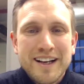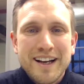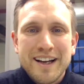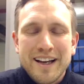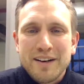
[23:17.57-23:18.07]

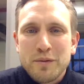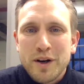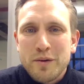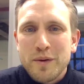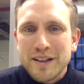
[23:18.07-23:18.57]
And
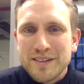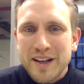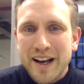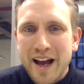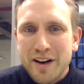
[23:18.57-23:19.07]
what are ways to
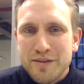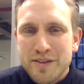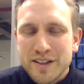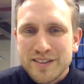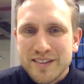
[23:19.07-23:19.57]
get out of
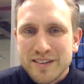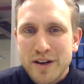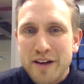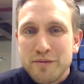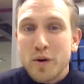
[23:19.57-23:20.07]
this, to
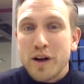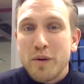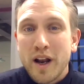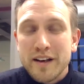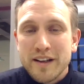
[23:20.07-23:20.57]
have more
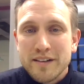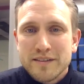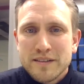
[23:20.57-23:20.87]
equality?